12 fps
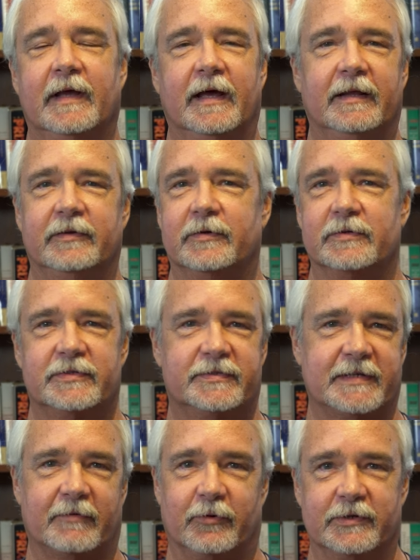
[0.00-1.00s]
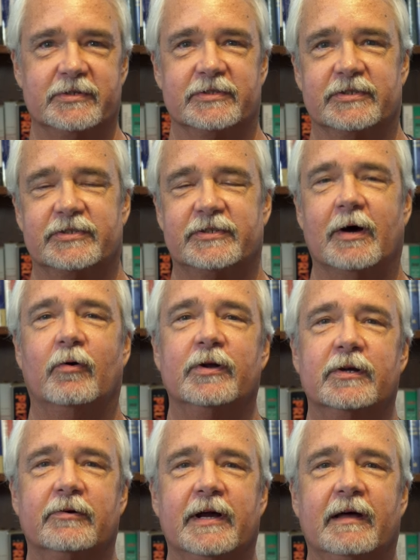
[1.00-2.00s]
and there's several inches of snow
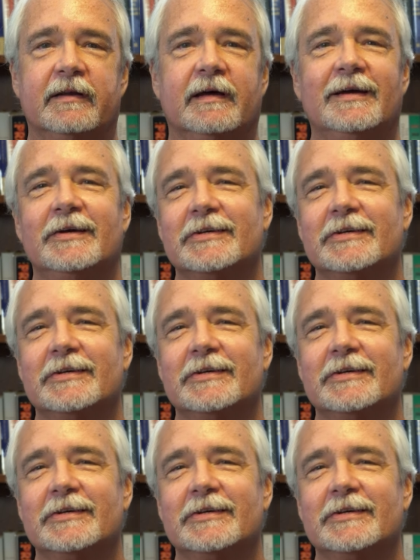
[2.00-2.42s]
on the ground.